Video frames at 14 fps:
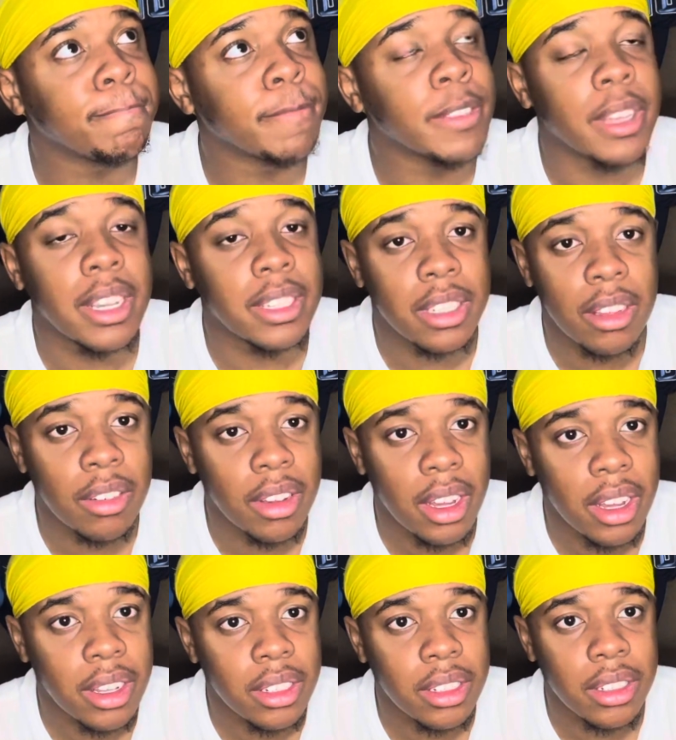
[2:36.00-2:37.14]
They still
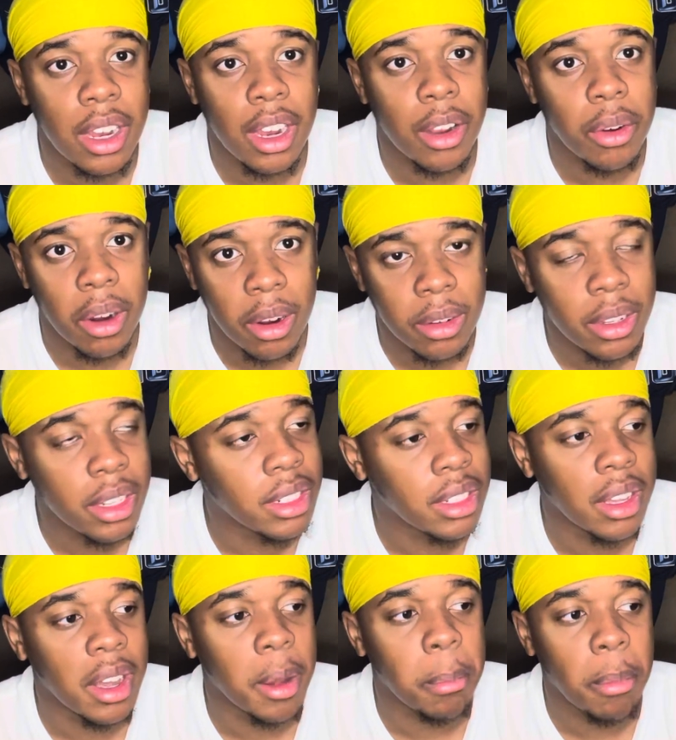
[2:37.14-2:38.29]
got Jay Crowder. They still
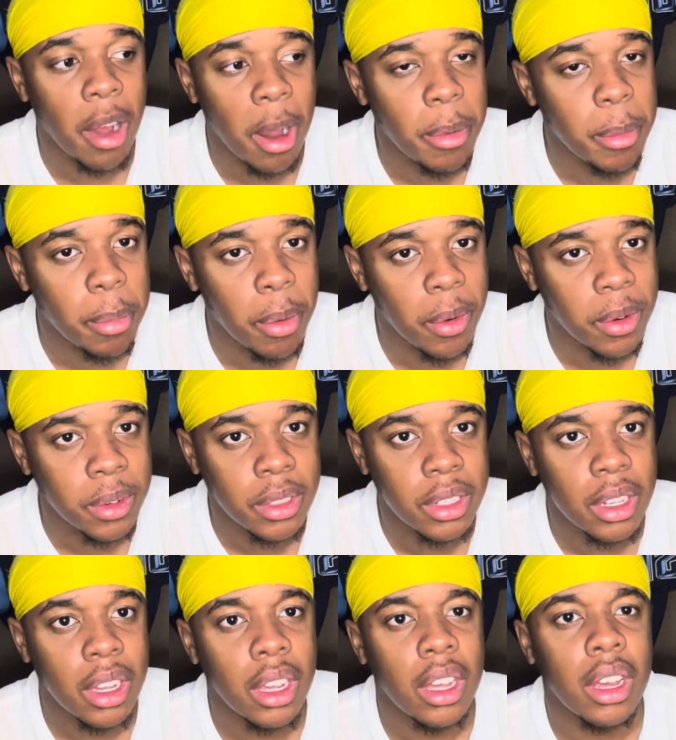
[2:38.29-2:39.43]
got Bobby Portis.
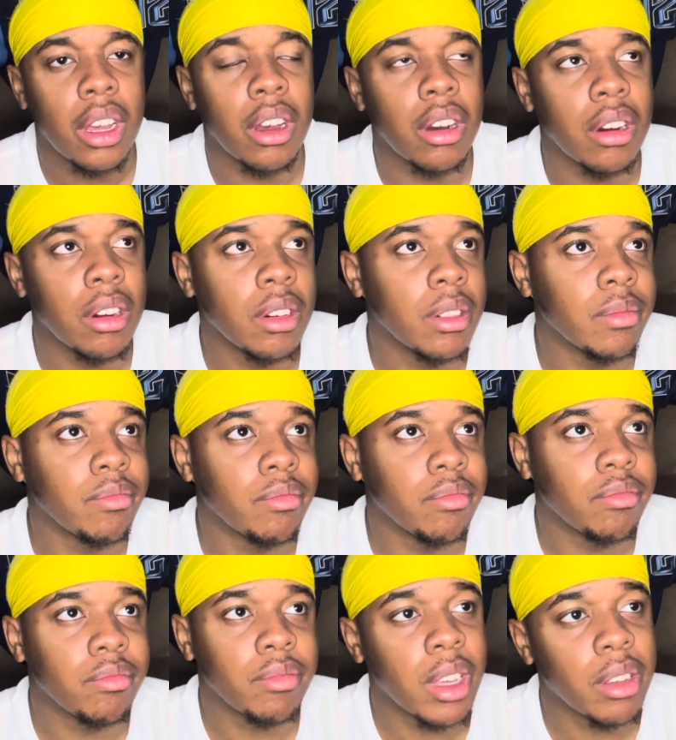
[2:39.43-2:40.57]

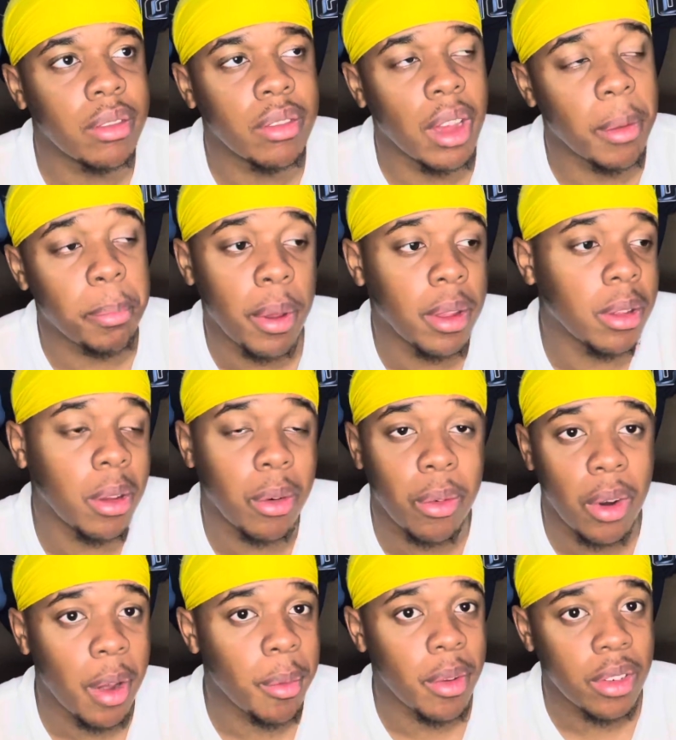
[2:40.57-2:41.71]
They picked up
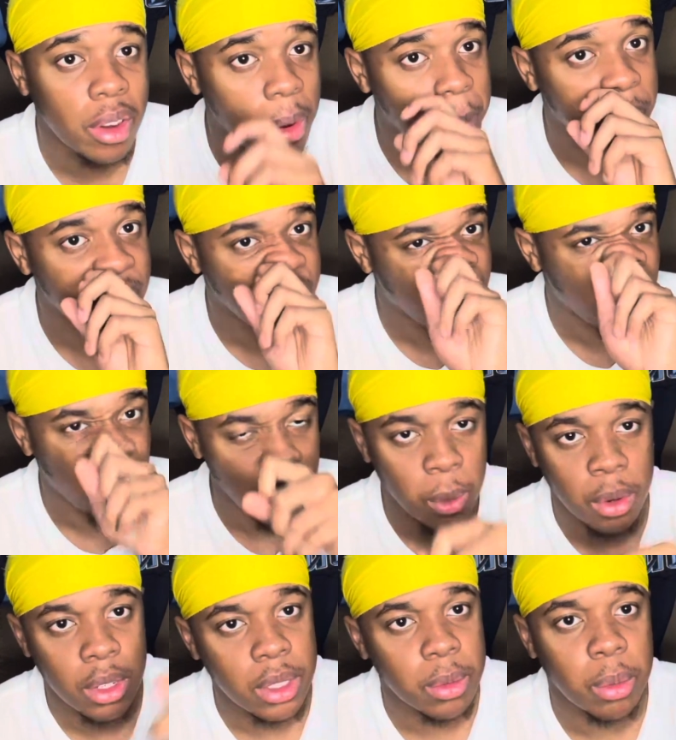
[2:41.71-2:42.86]
Robin Lopez for
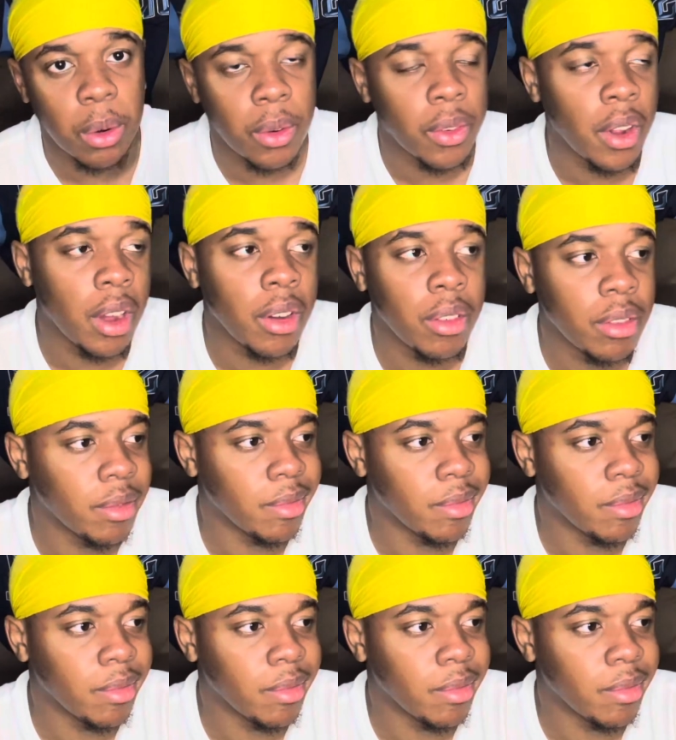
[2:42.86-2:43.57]
what it's worth. I